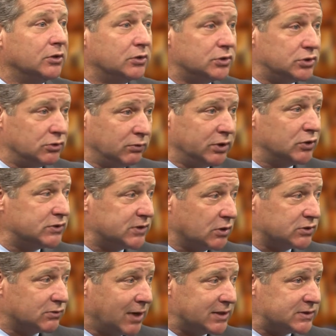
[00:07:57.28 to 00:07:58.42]
to reduce
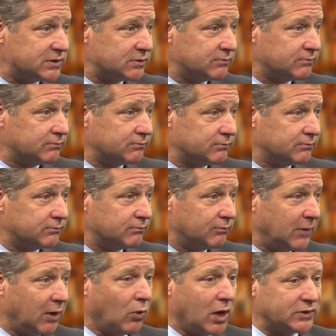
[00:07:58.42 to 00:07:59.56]
those rates
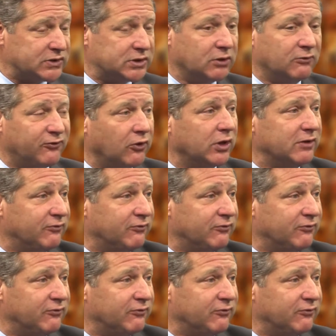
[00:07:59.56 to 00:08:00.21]
while still fully